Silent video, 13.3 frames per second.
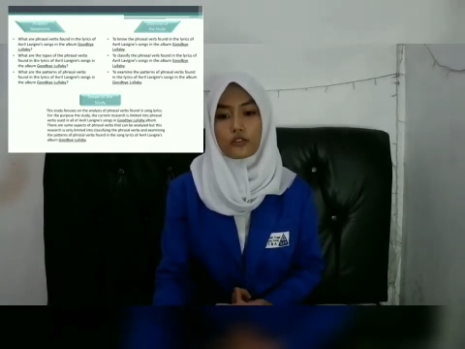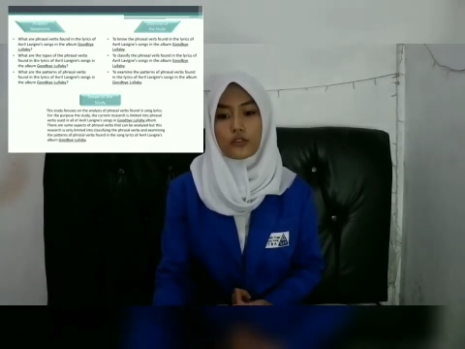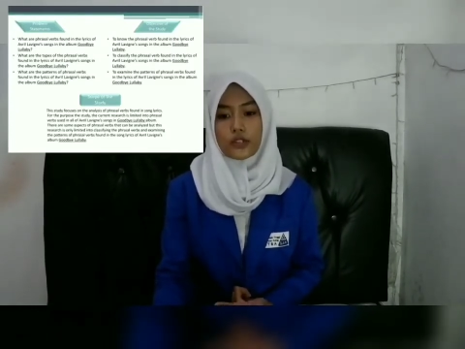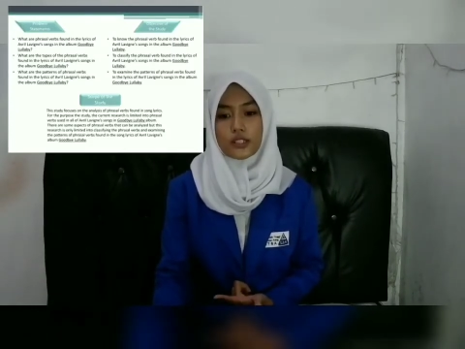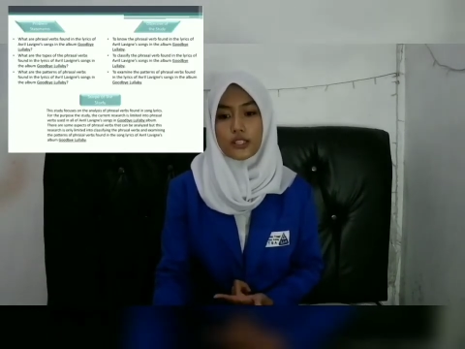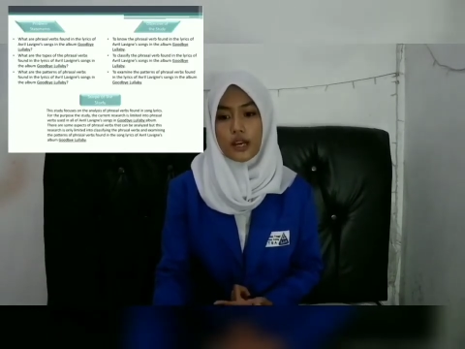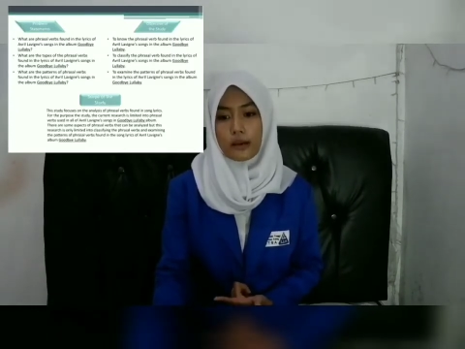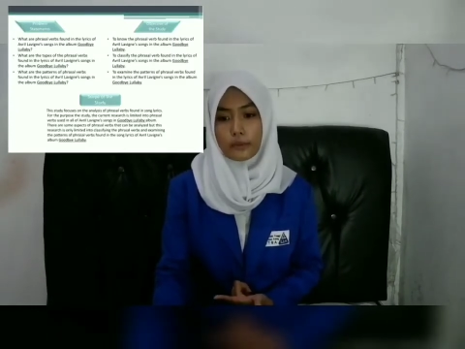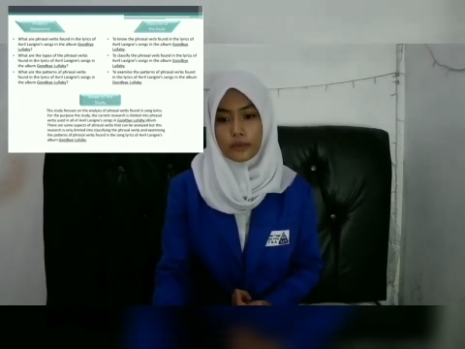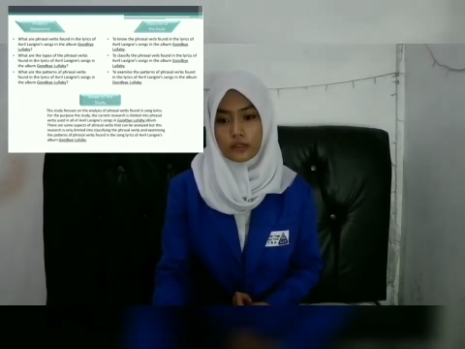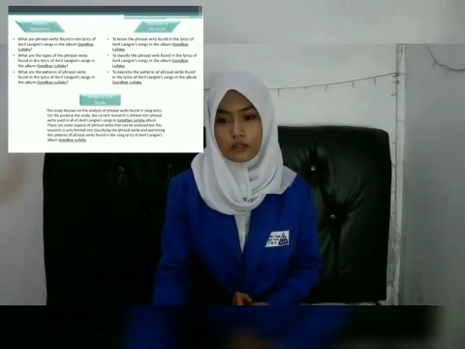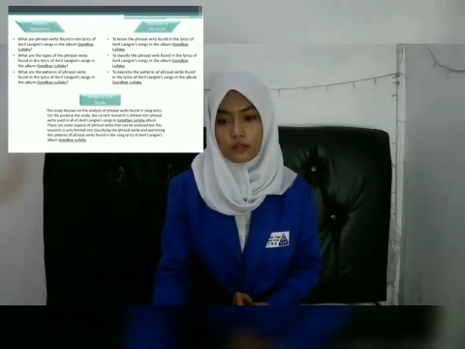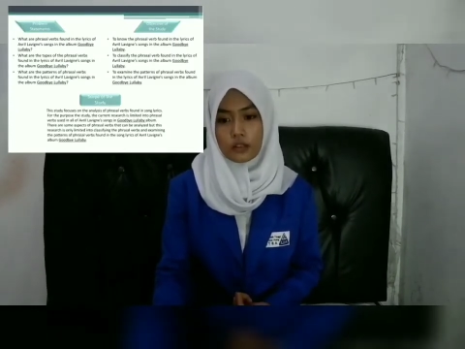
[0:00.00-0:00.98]
to
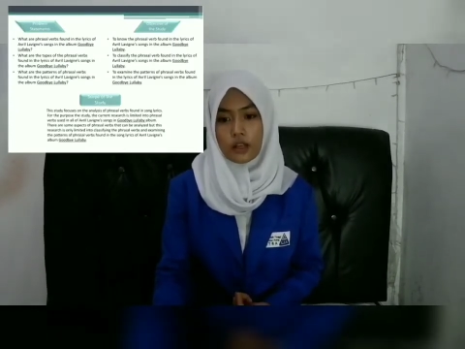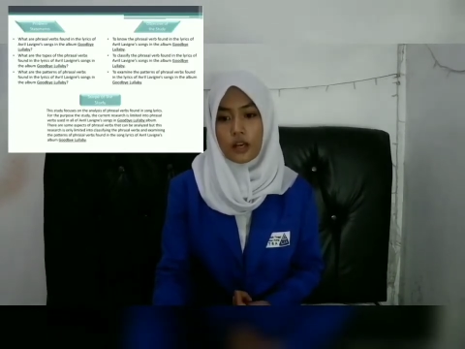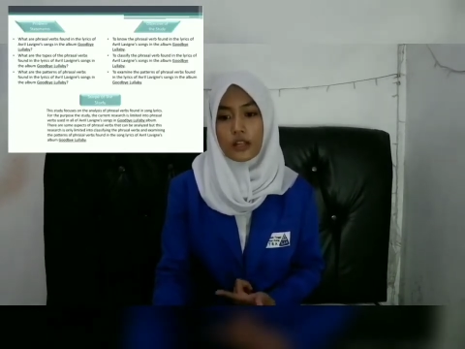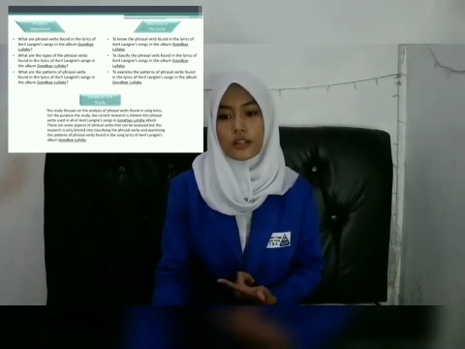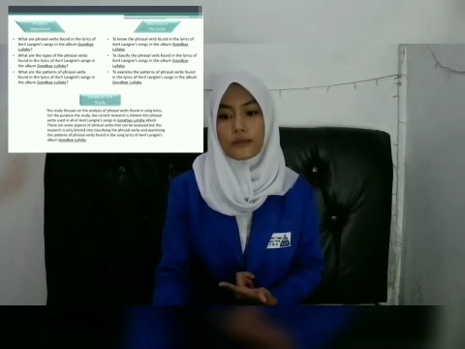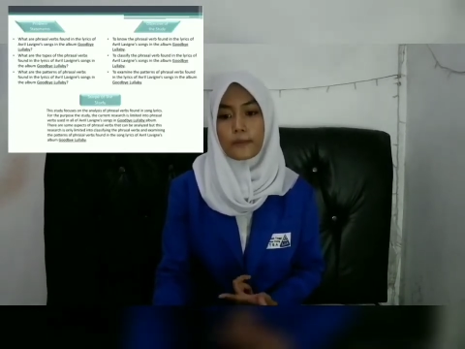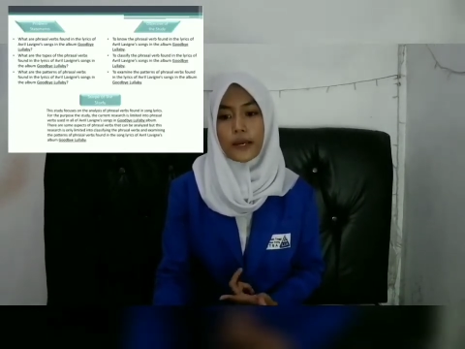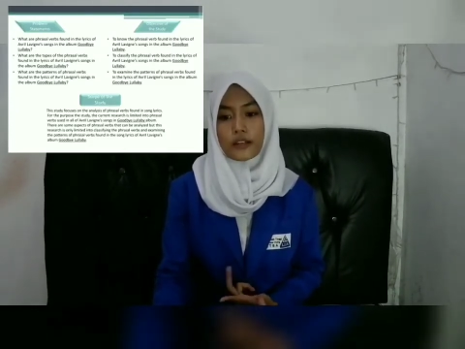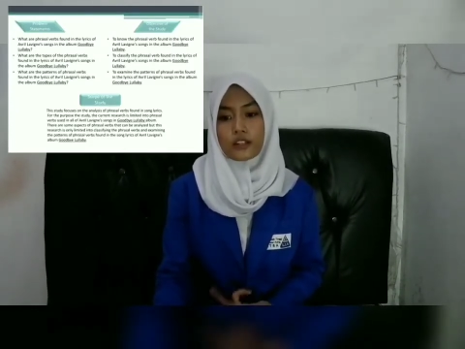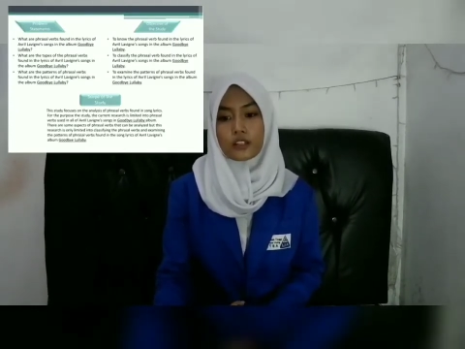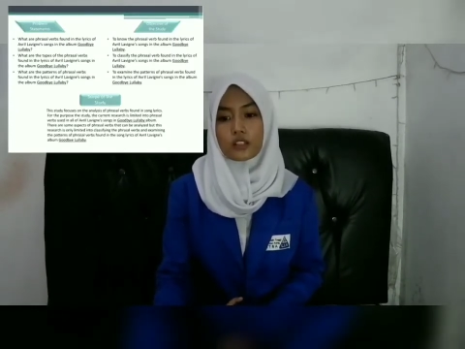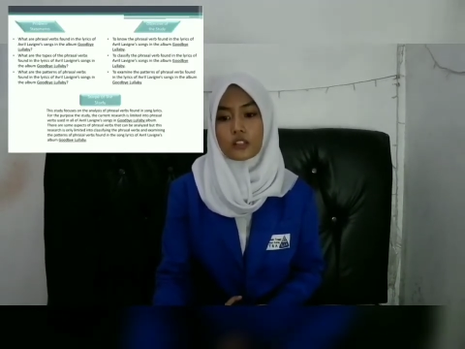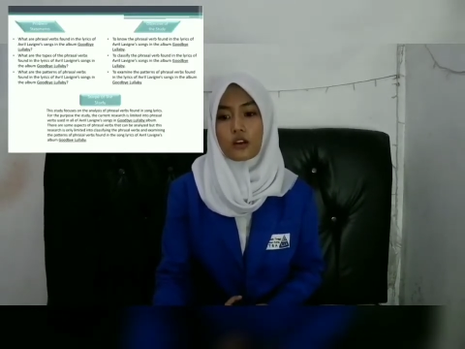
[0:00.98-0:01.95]
examine the
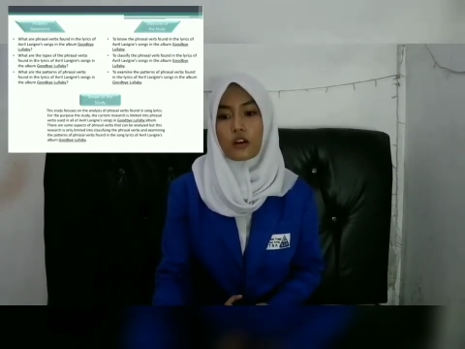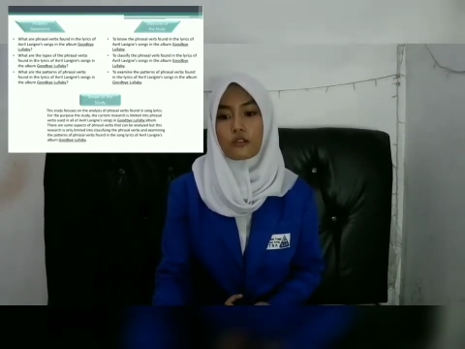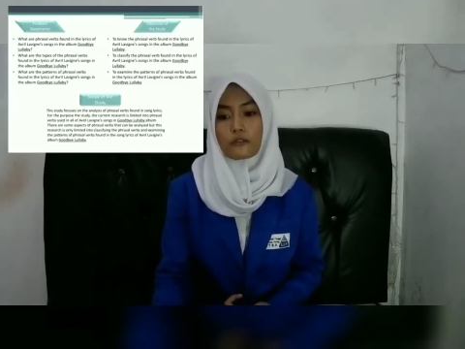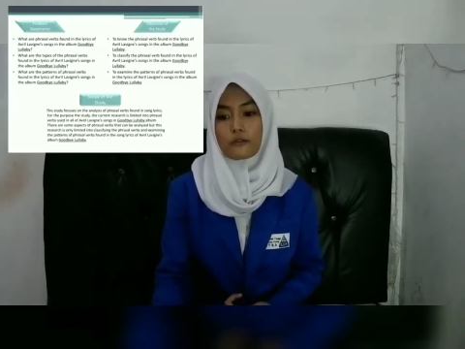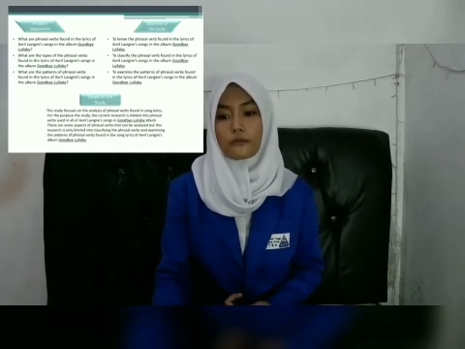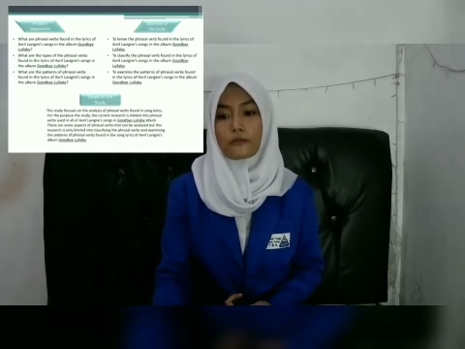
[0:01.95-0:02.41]
patterns of